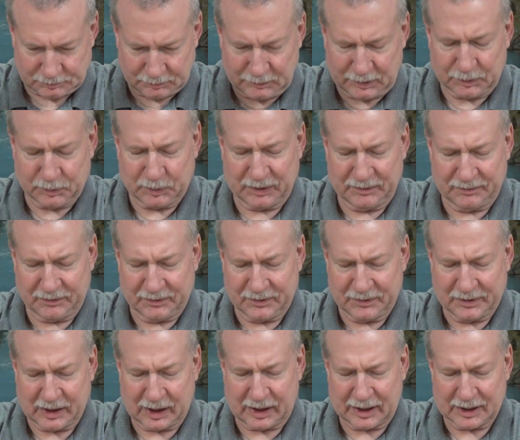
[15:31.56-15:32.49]
That
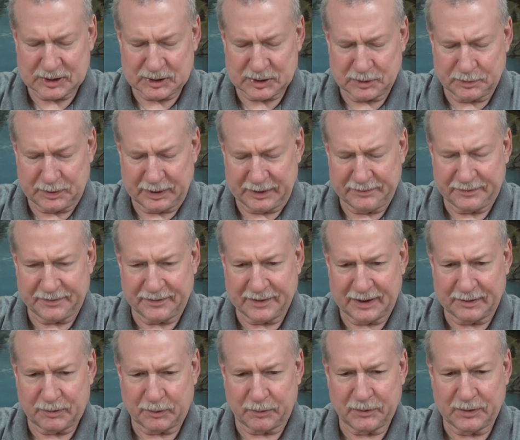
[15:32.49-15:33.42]
we've got to be
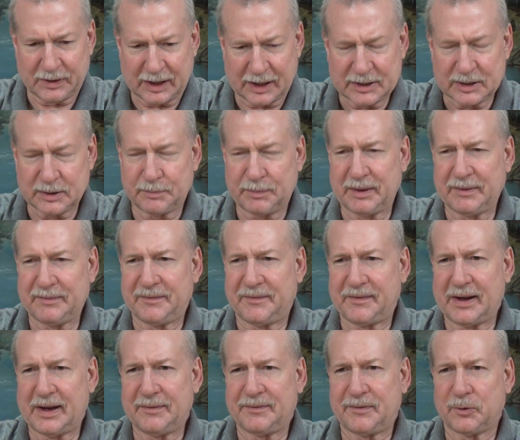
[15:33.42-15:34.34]
faithful, we've got to be
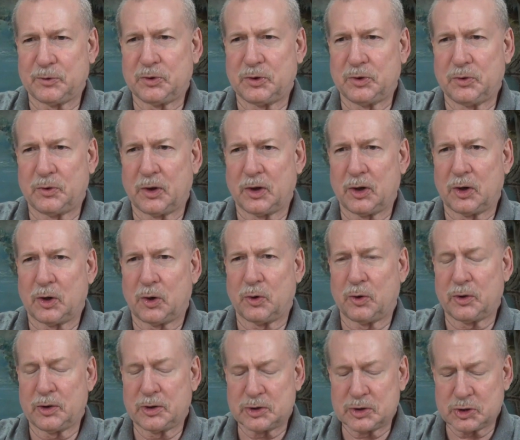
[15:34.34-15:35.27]
faithful to the
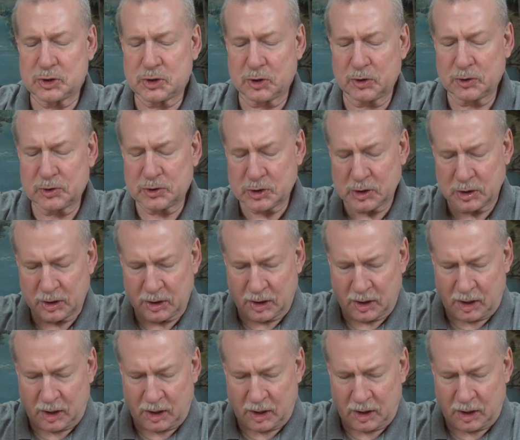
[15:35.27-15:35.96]
Lord's church.